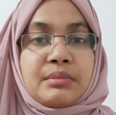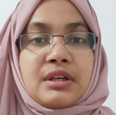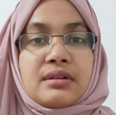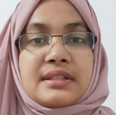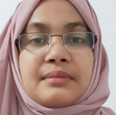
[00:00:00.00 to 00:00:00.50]

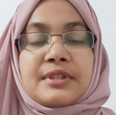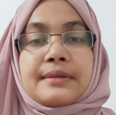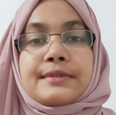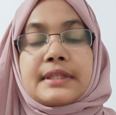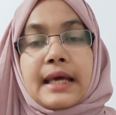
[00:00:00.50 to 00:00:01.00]
Because
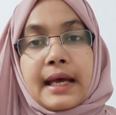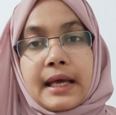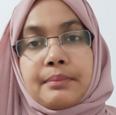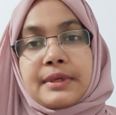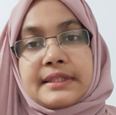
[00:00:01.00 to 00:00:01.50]
sometimes it
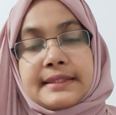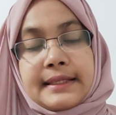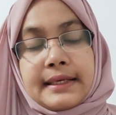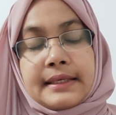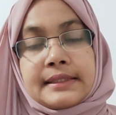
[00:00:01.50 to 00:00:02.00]
happens
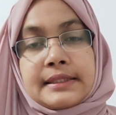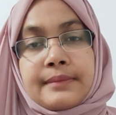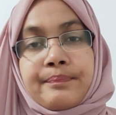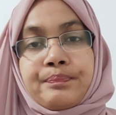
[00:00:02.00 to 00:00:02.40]
that